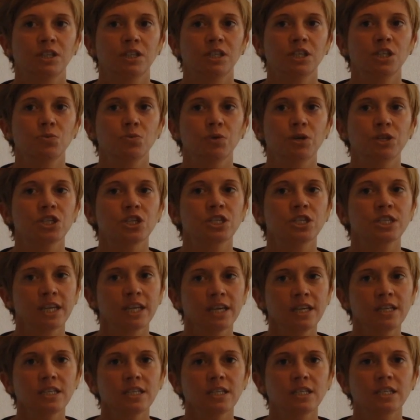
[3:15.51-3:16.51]
in which
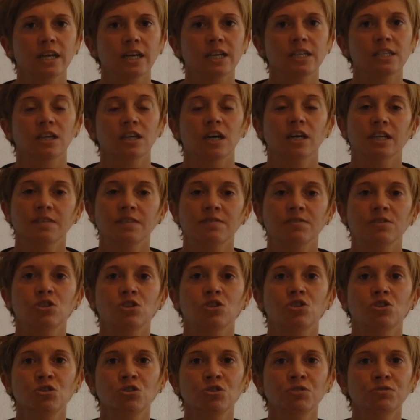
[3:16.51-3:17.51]
candidates are
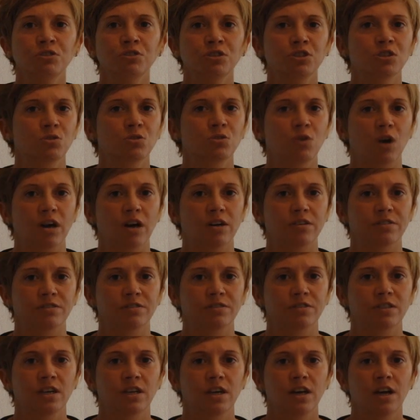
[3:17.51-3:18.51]
given 2
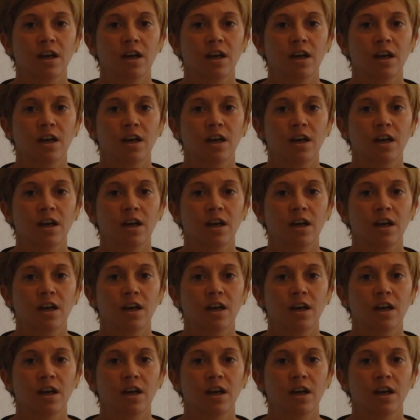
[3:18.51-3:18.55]
photographs